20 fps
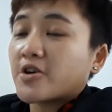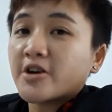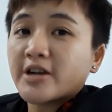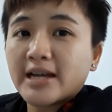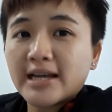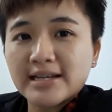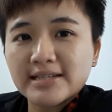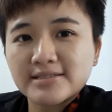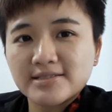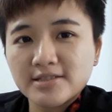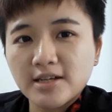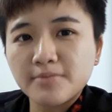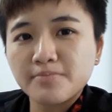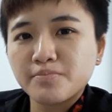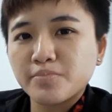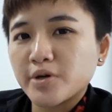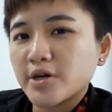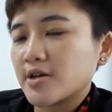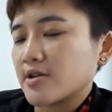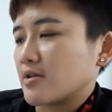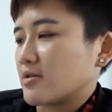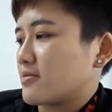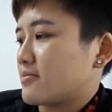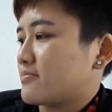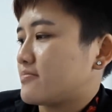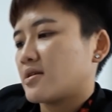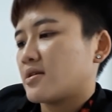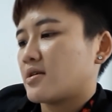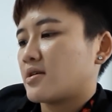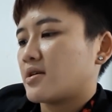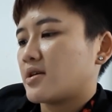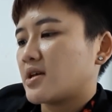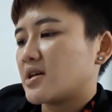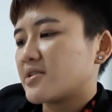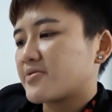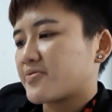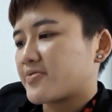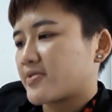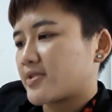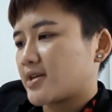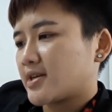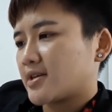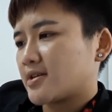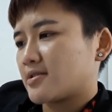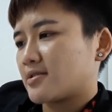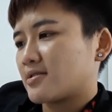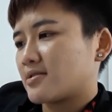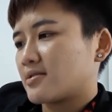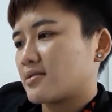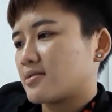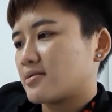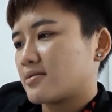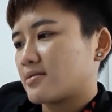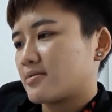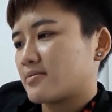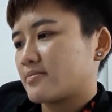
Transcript: For example, if in